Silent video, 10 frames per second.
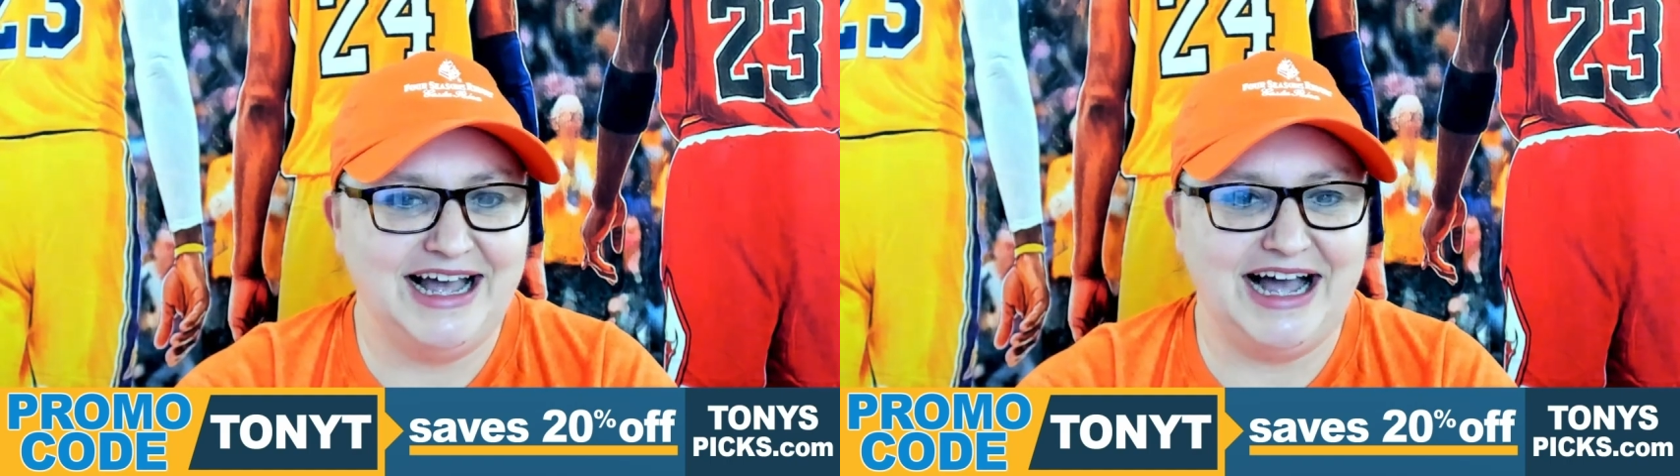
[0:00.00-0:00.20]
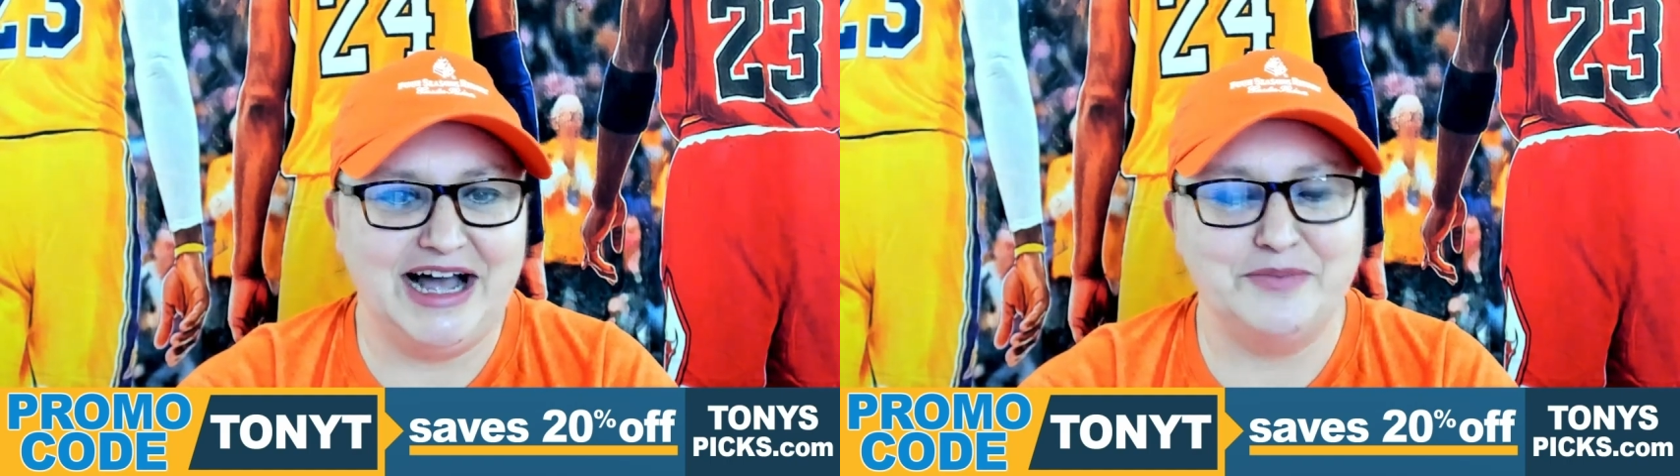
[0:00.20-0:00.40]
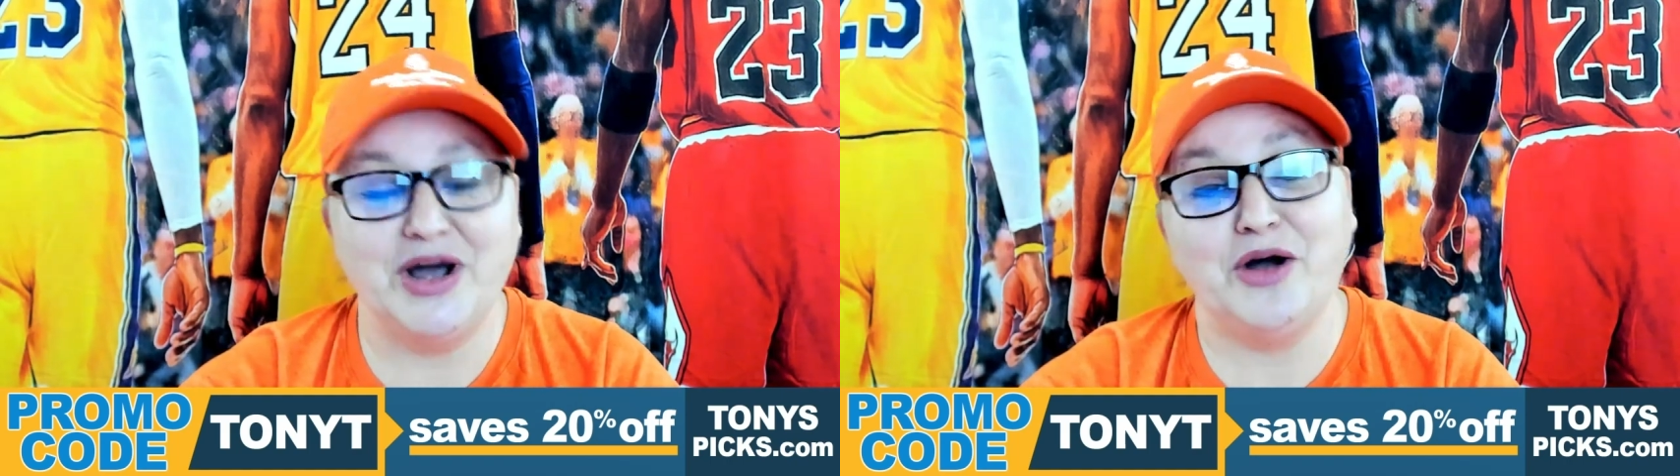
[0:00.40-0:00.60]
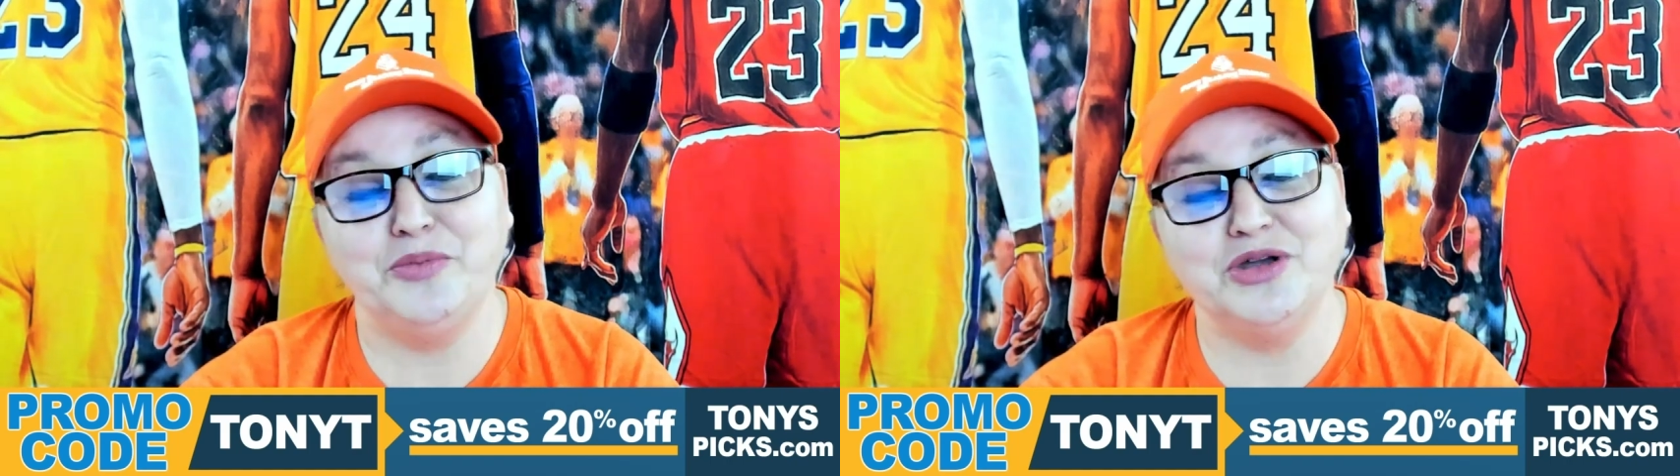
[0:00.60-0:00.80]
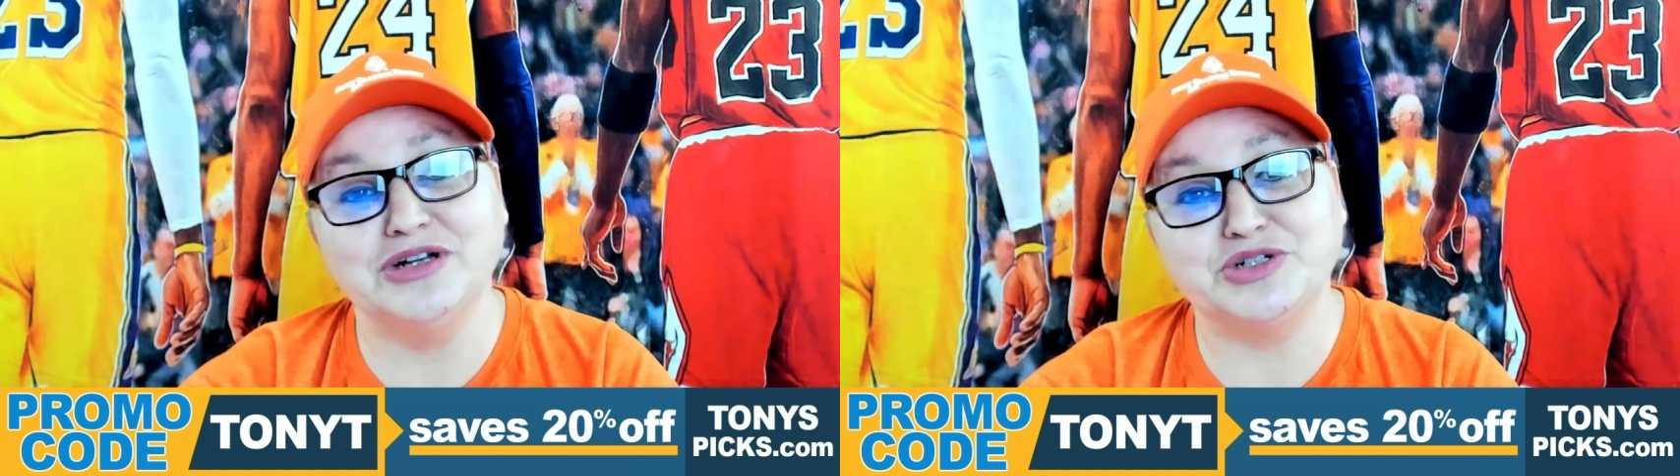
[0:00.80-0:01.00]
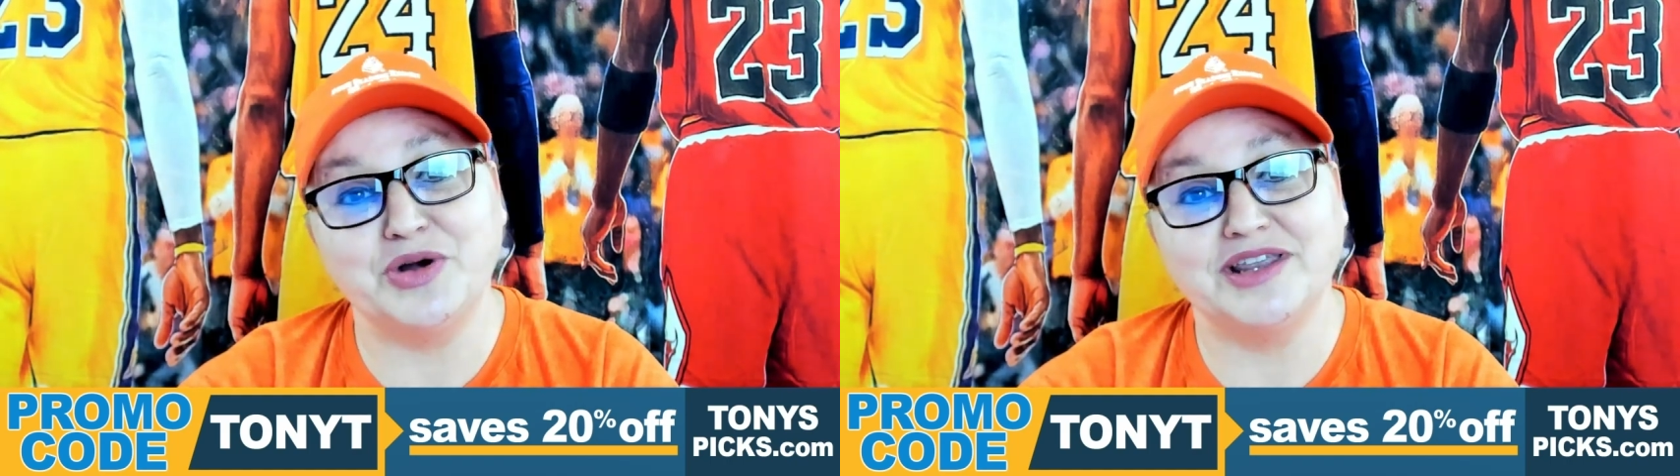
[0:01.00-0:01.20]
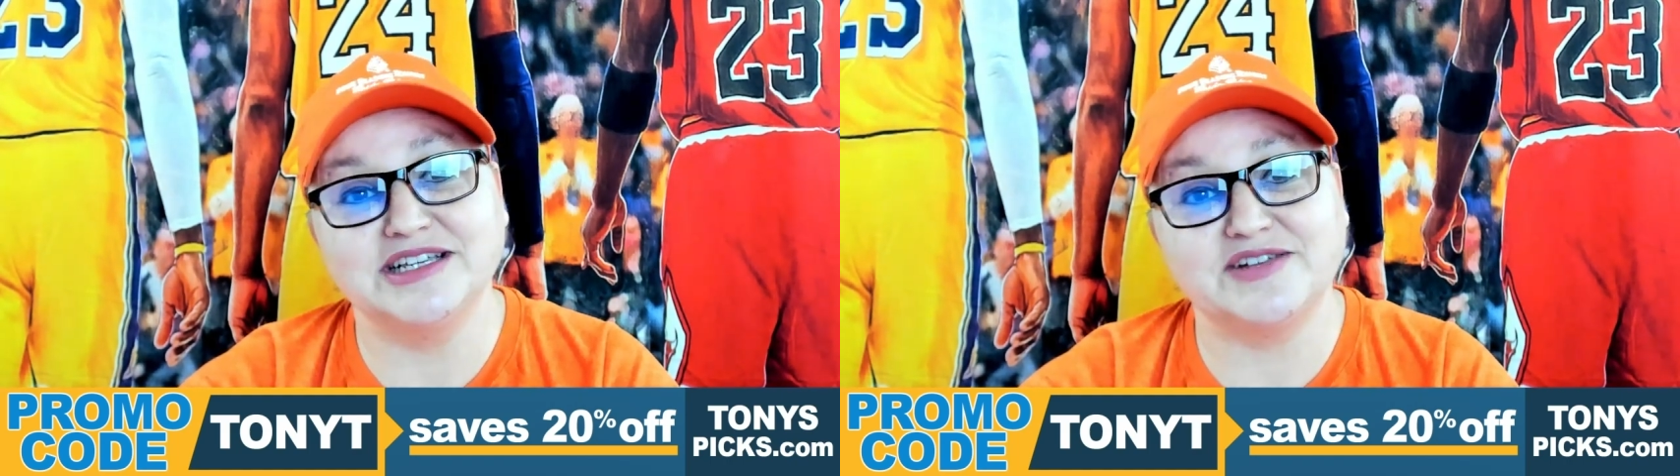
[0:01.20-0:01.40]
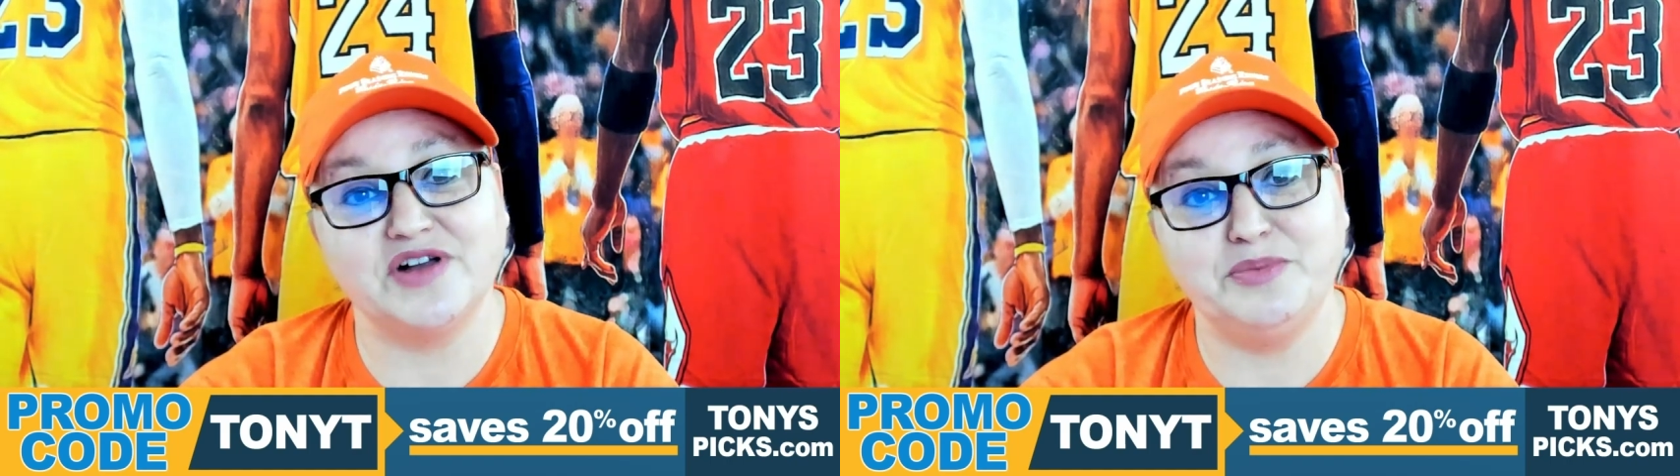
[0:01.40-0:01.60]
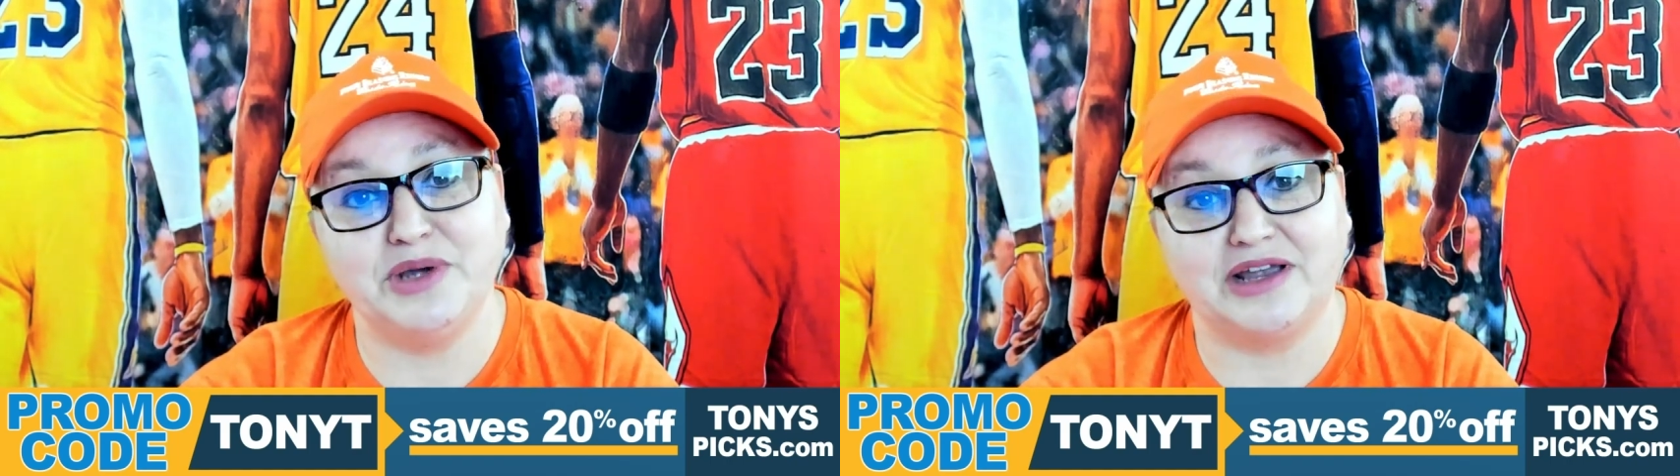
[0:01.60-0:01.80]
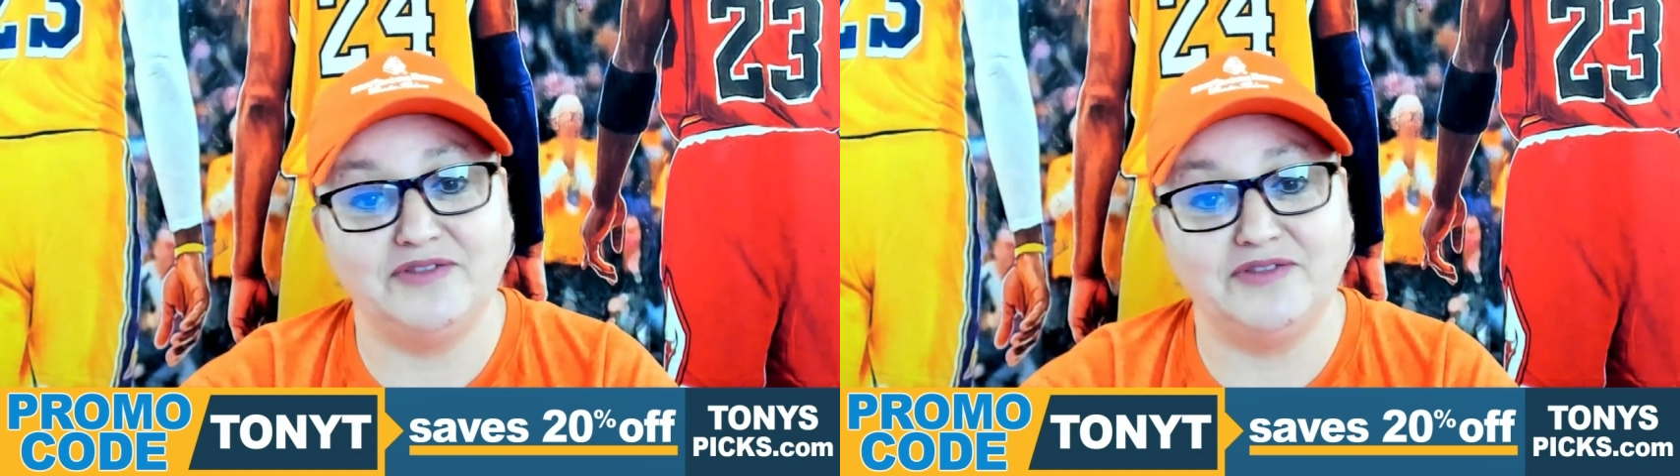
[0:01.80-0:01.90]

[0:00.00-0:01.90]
Uh, but hope you enjoy this free pick